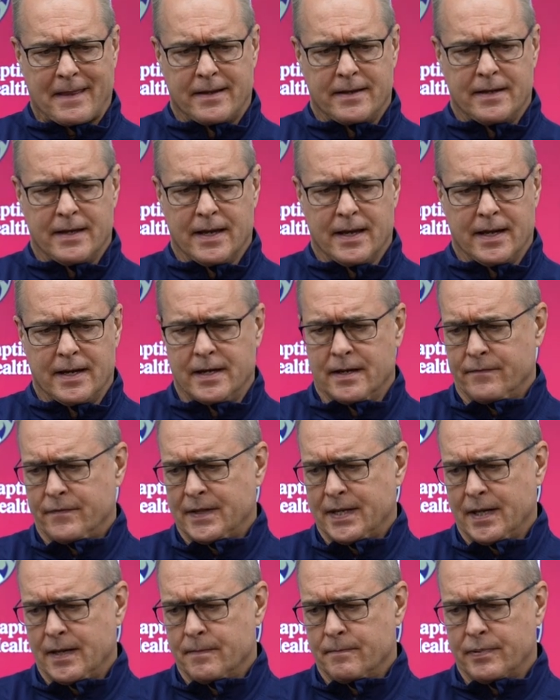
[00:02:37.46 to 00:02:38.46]
9 of
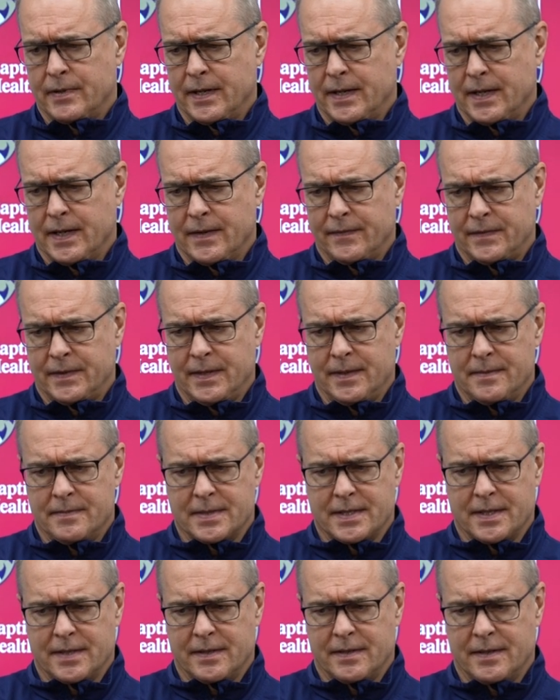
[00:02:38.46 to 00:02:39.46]
10 playoff
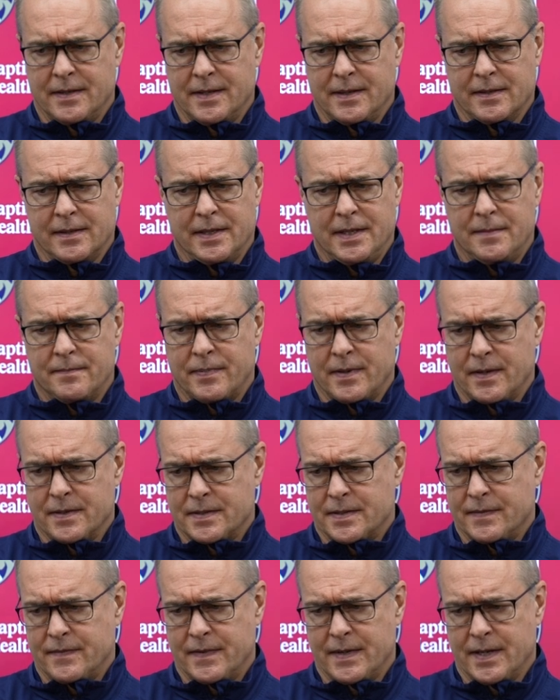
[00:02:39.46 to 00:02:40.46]
teams and the elite
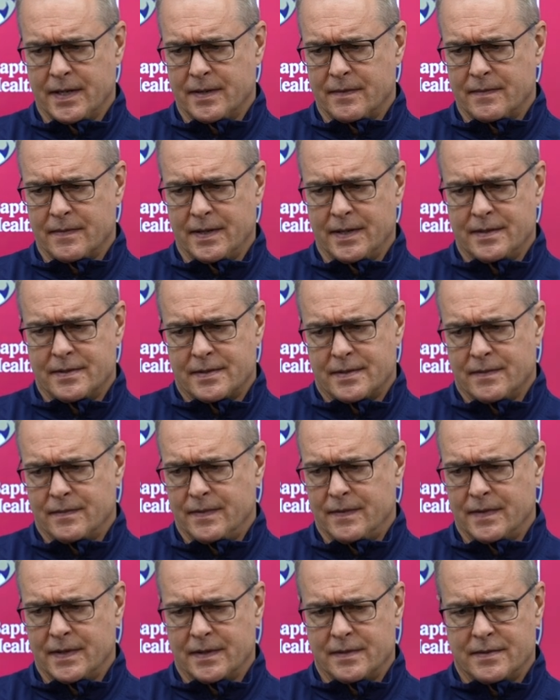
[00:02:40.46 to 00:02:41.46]
parts of that, right? So
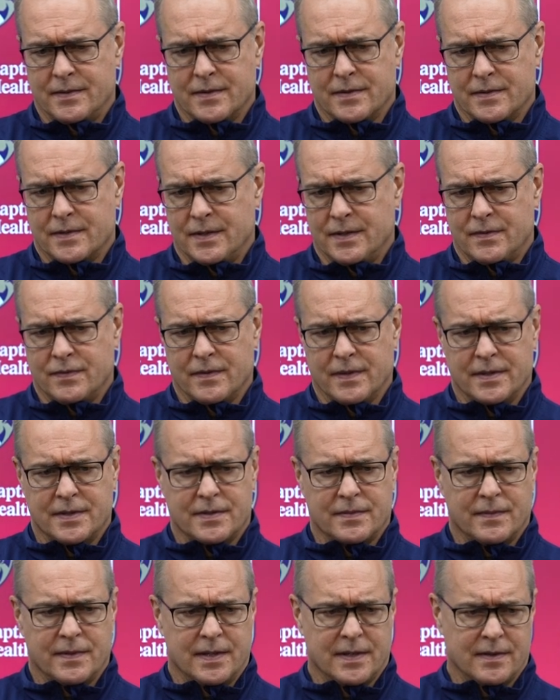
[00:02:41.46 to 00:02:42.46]
we've got Jersey
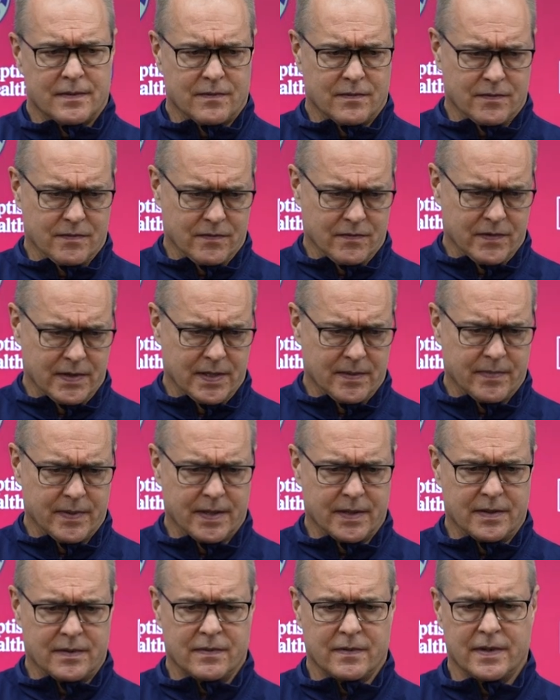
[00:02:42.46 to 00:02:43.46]
twice, we get
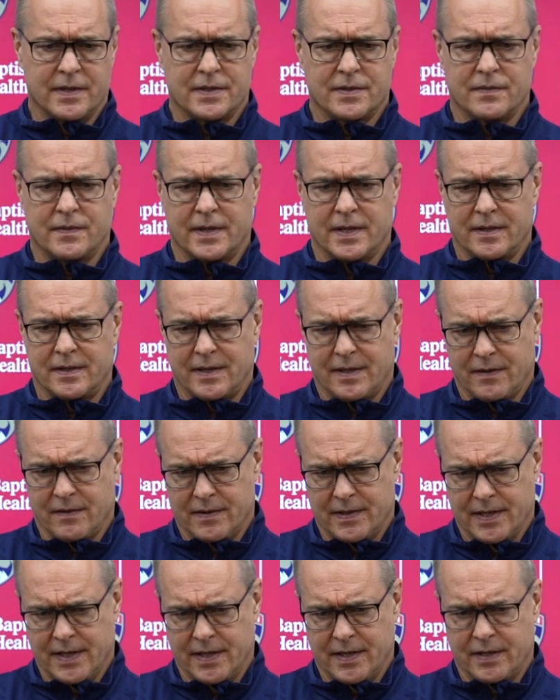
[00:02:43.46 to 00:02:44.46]
Winnipeg twice, we get
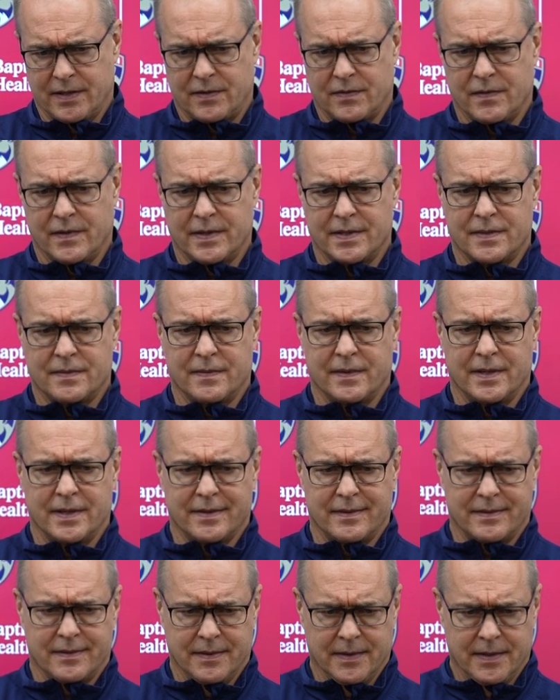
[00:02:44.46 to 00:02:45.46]
Carolina twice, we
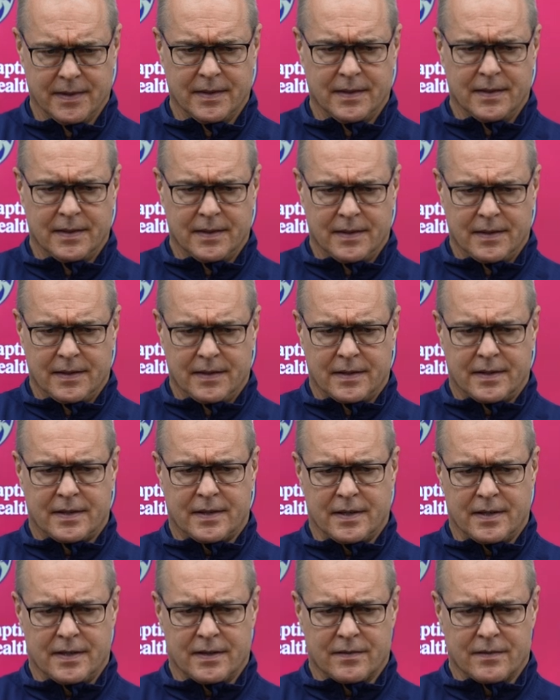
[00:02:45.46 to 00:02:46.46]
get
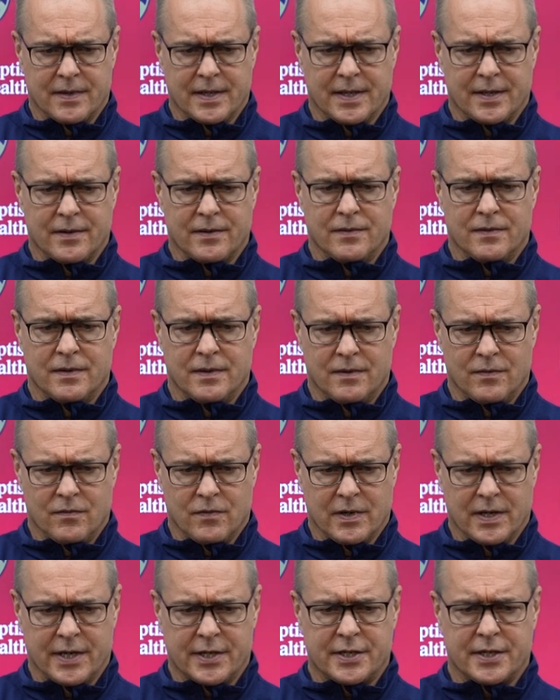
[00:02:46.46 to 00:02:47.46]
Colorado,
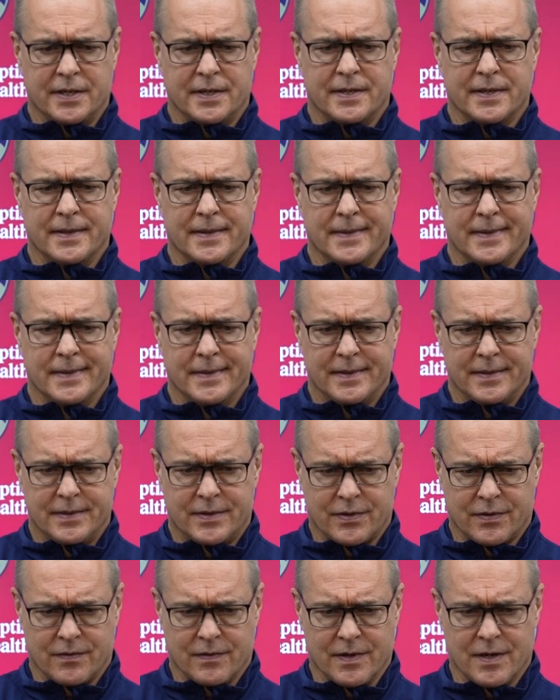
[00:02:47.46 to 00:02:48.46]
Washington,
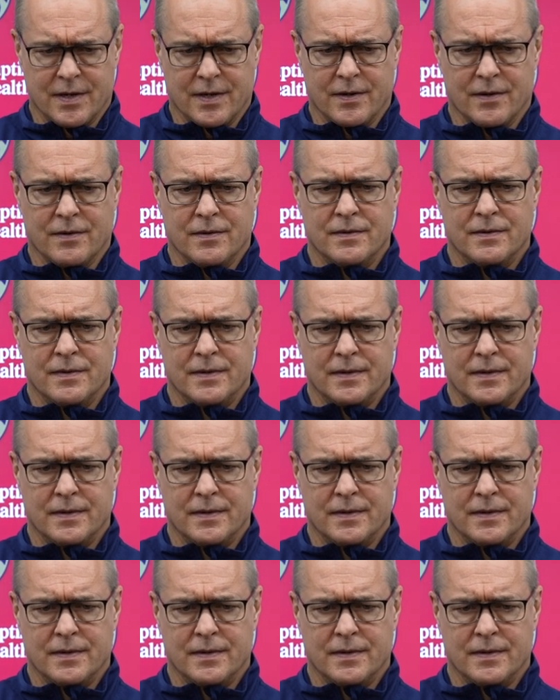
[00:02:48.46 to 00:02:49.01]
Toronto.